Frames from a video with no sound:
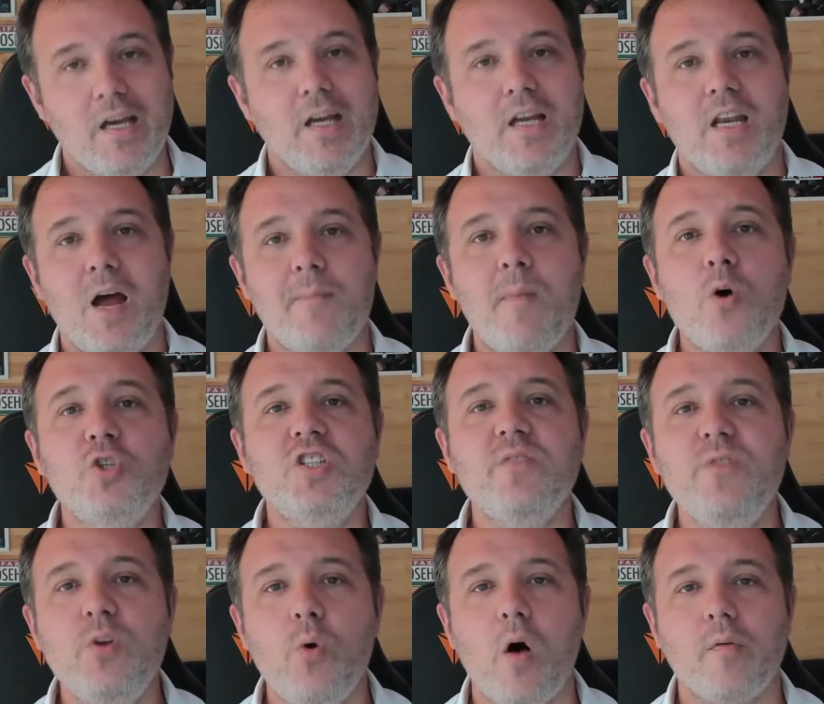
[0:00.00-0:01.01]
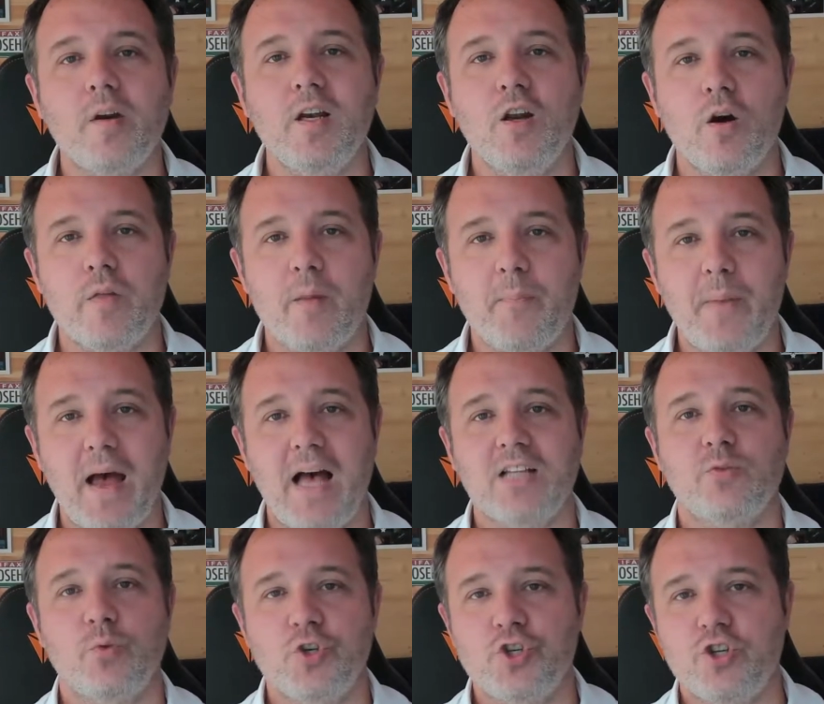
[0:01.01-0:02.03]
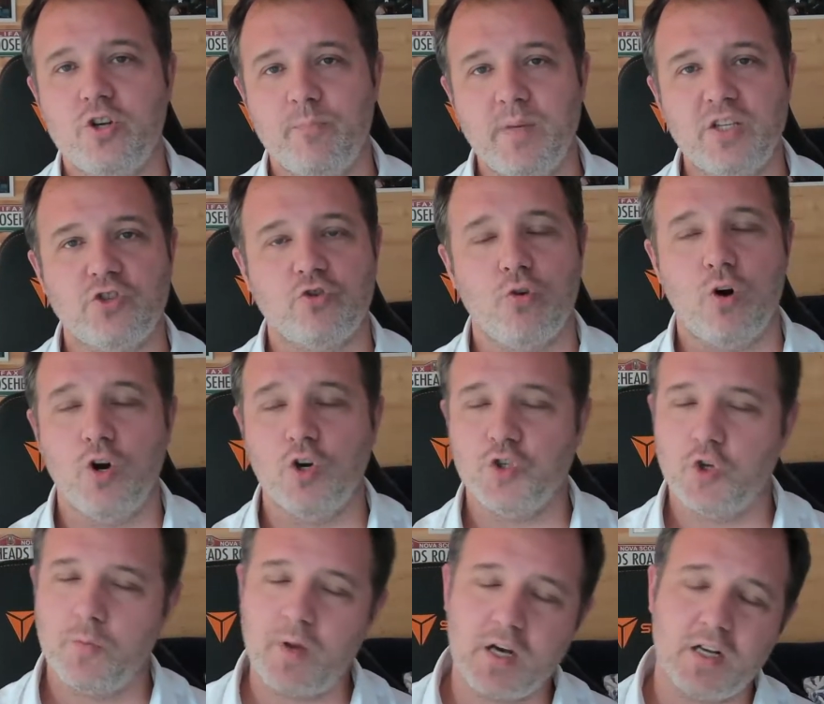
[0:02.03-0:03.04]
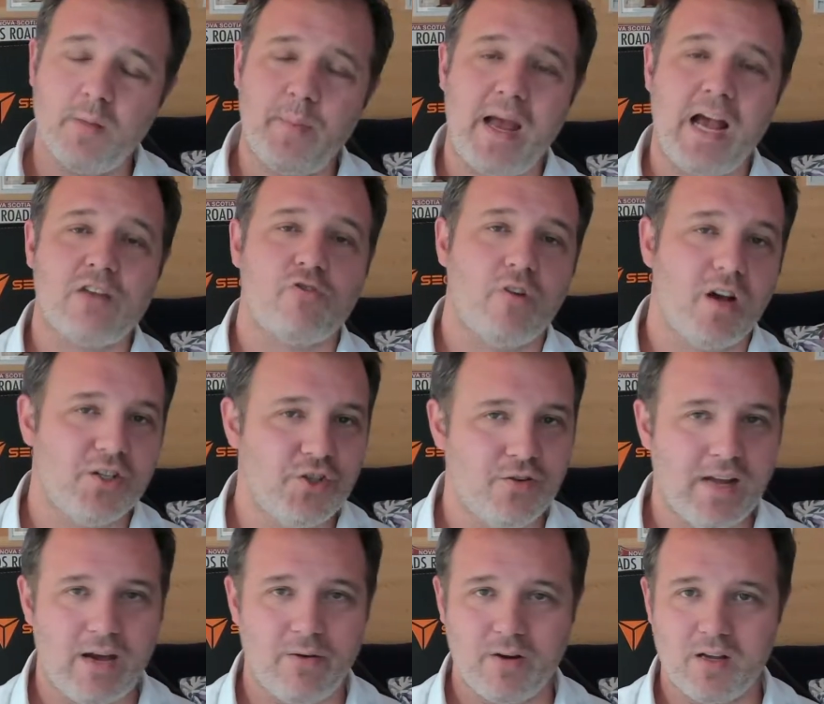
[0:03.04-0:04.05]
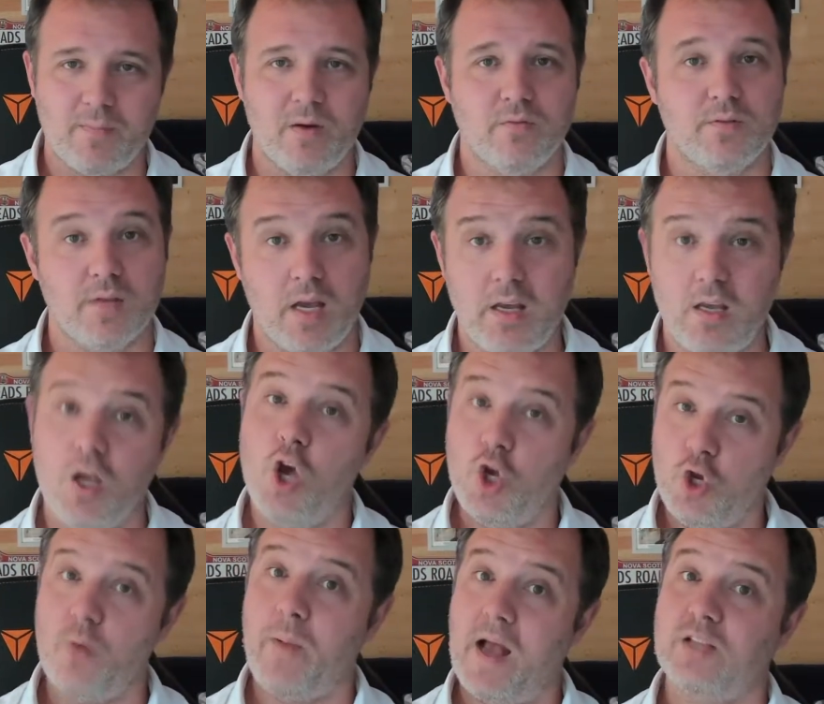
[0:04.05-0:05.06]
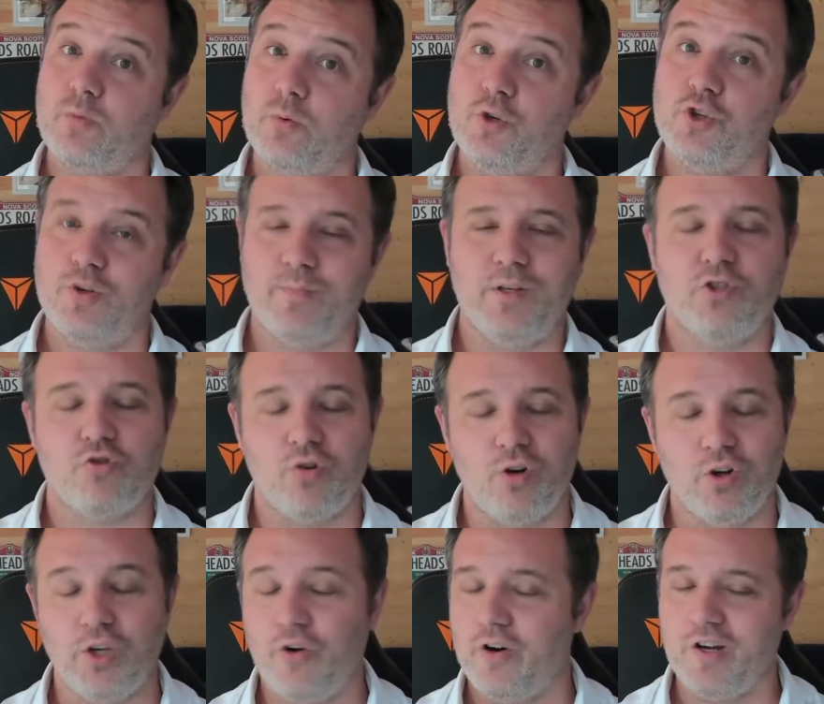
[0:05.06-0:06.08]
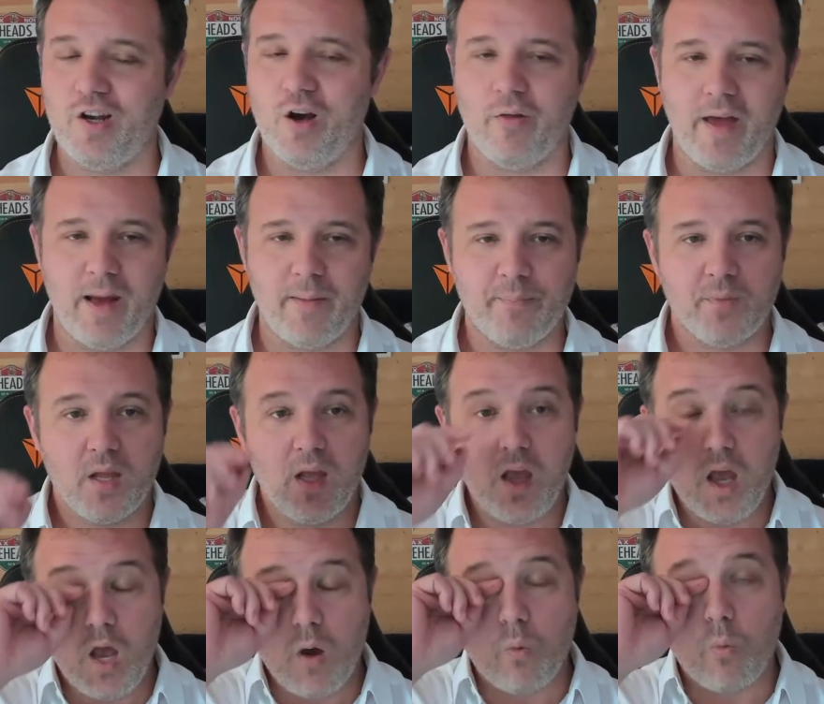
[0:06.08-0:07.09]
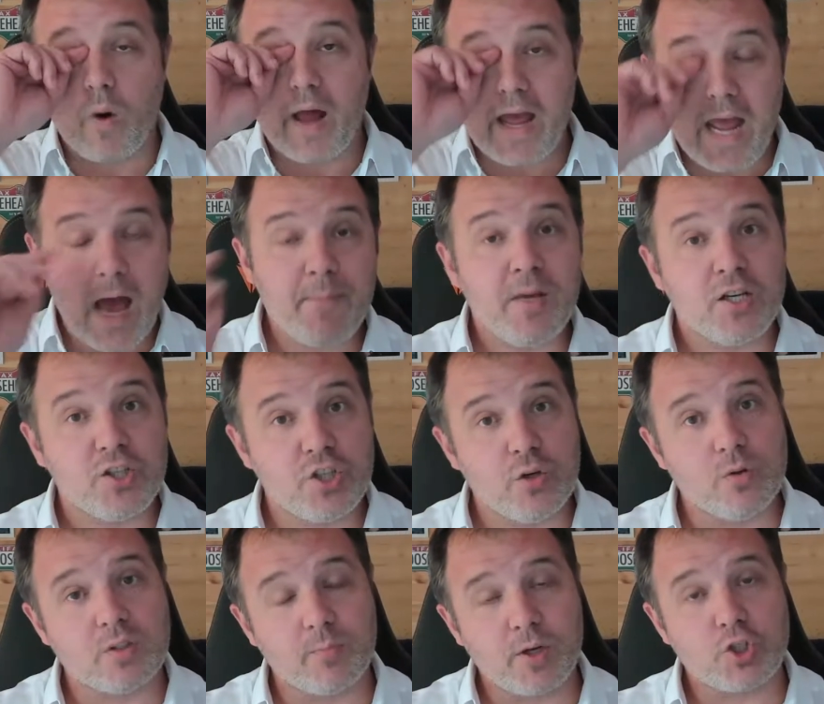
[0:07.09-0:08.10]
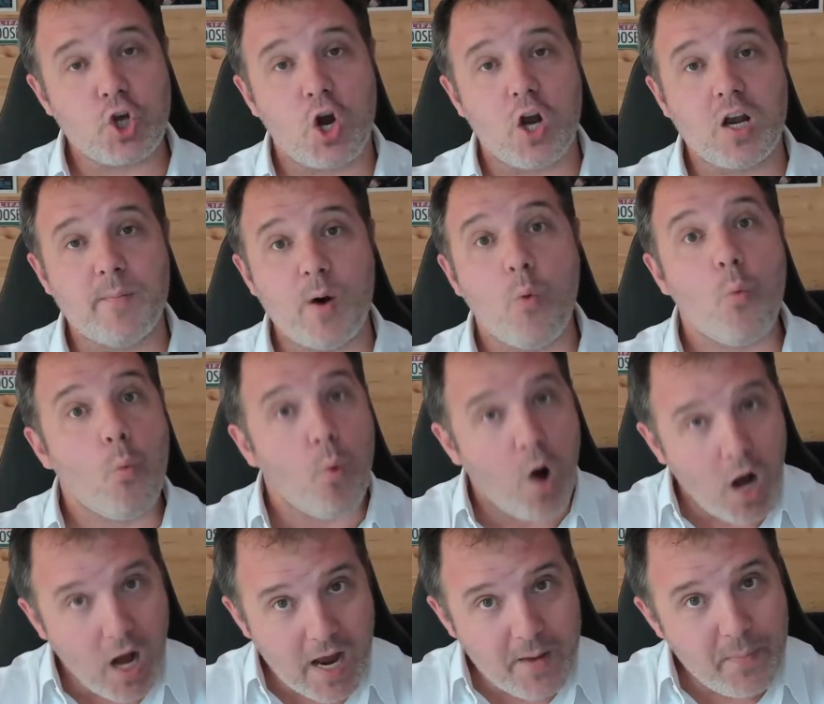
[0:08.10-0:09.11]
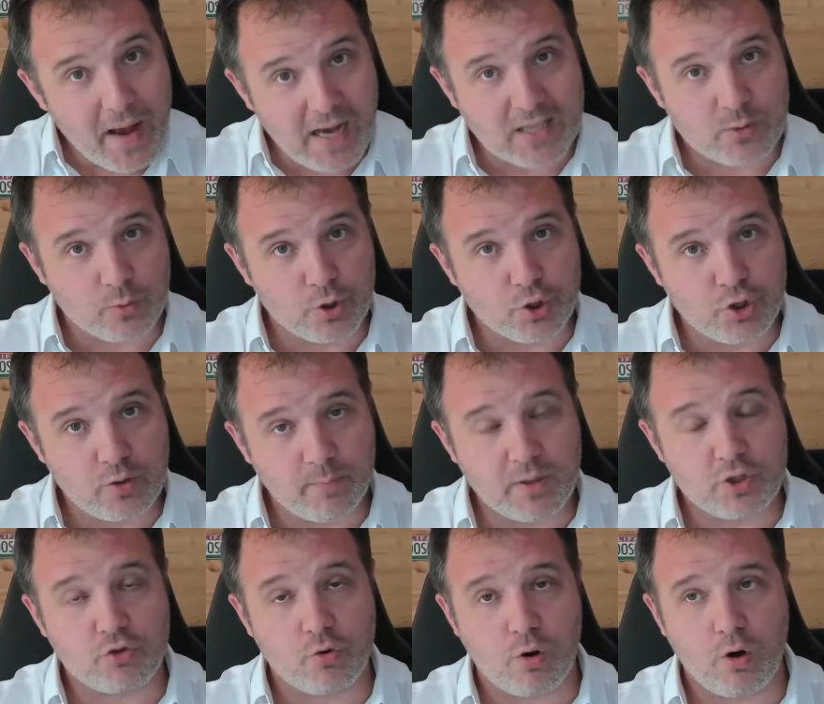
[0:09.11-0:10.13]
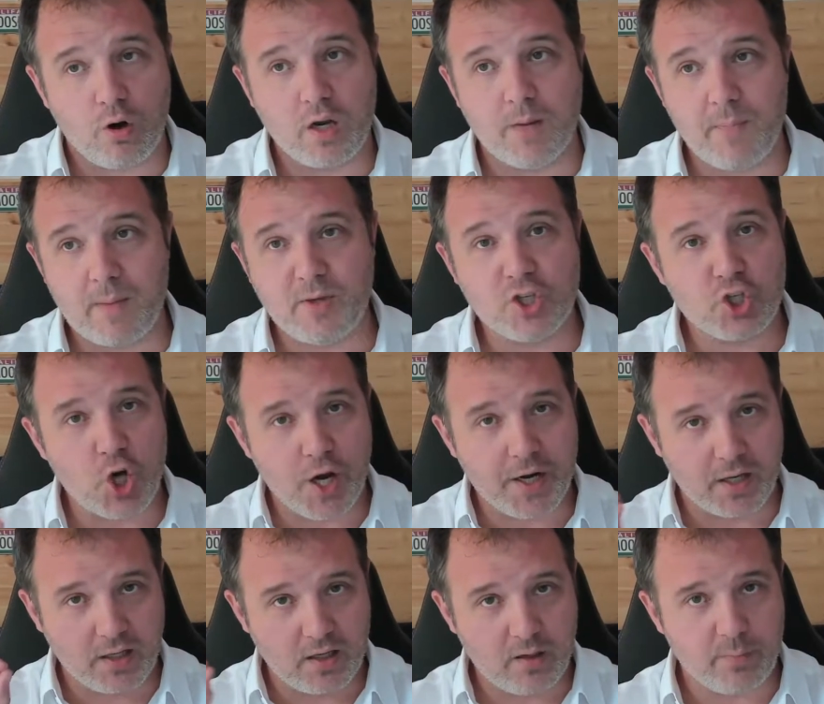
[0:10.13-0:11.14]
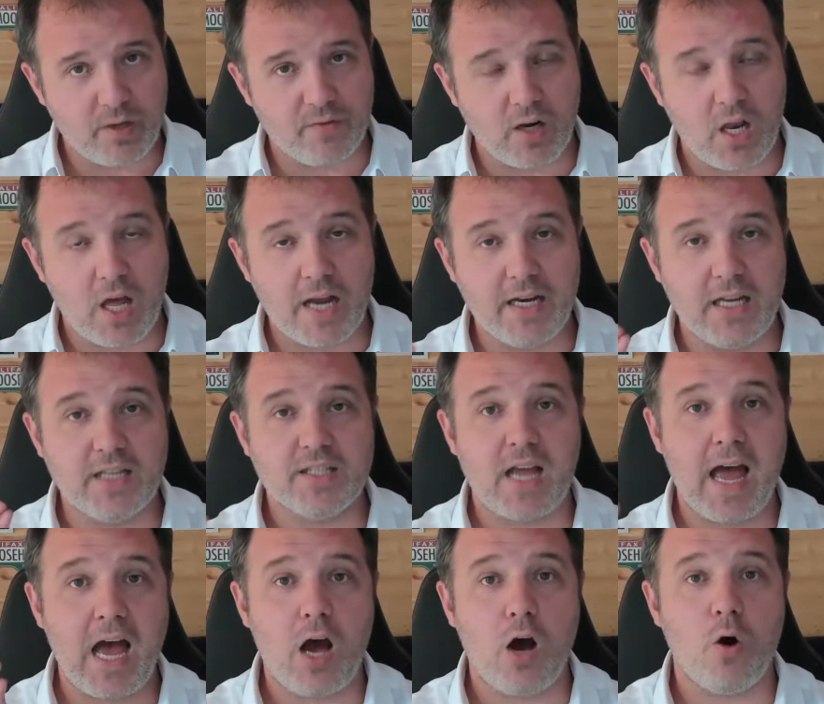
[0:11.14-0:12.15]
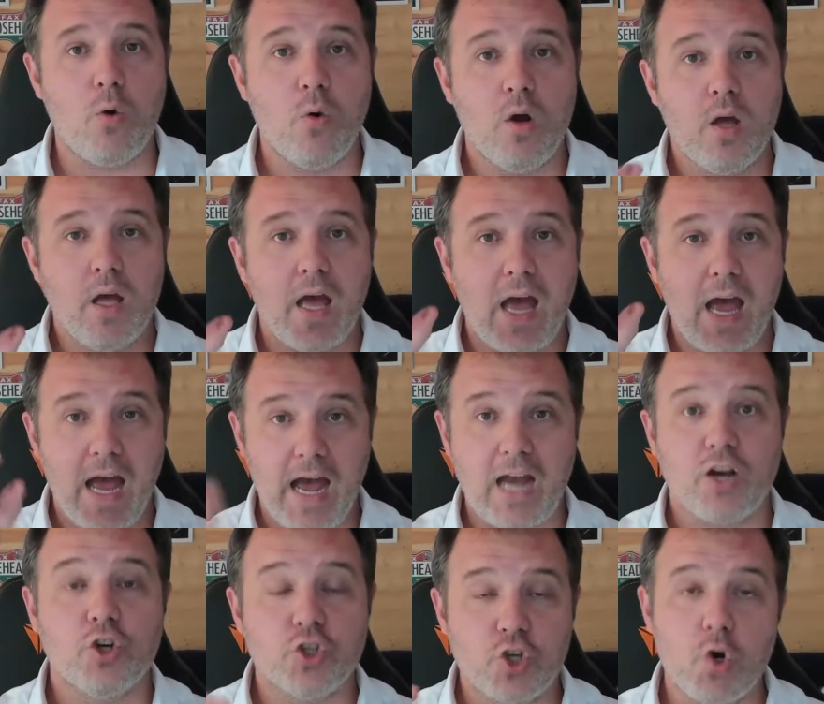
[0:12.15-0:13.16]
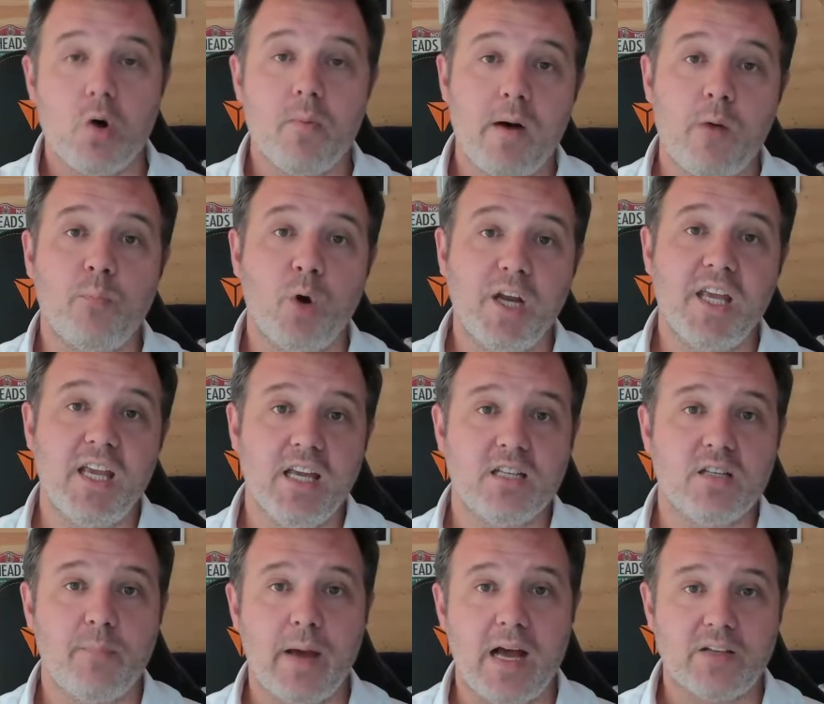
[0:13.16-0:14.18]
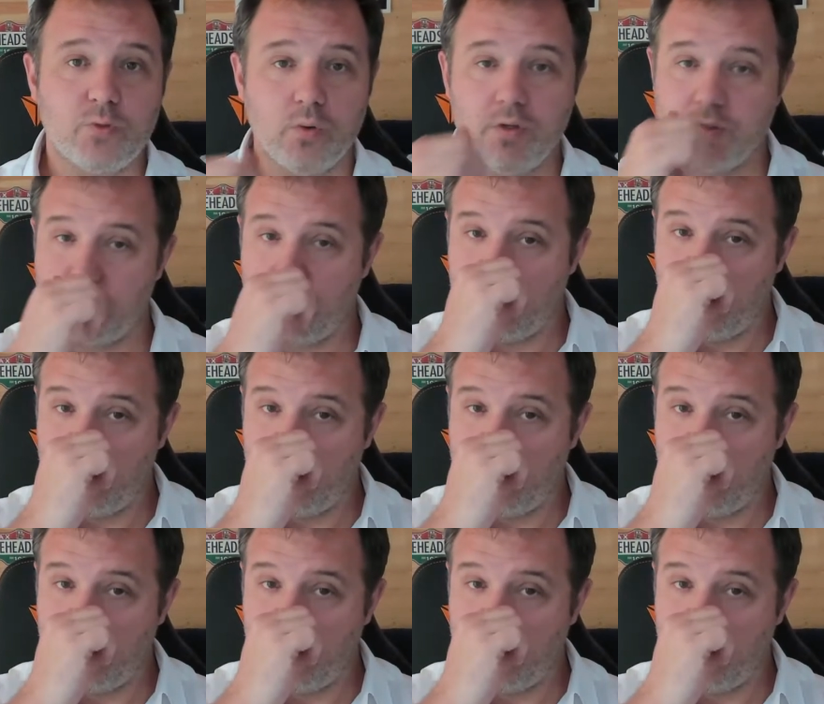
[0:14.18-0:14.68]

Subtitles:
Now, most of you already know that passwords should be strong, so I'm not going to patronize you now and come out and say, your password should be strong. You already know that. What I am going to do is I'm going to talk about why passwords should be strong and maybe shine a little bit of a light into how hackers go about breaking into passwords.